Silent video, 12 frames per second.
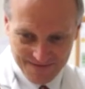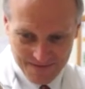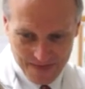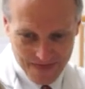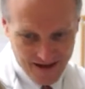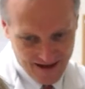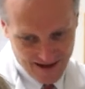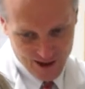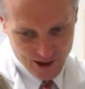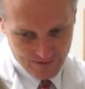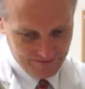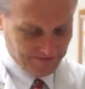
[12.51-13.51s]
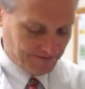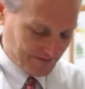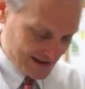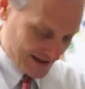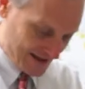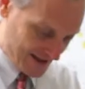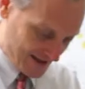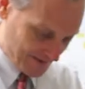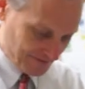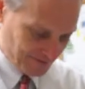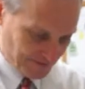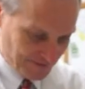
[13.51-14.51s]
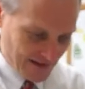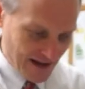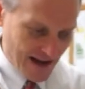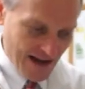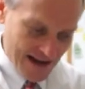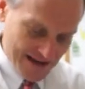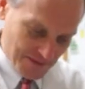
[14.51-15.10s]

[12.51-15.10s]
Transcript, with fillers: at Georgetown University Hospital, as well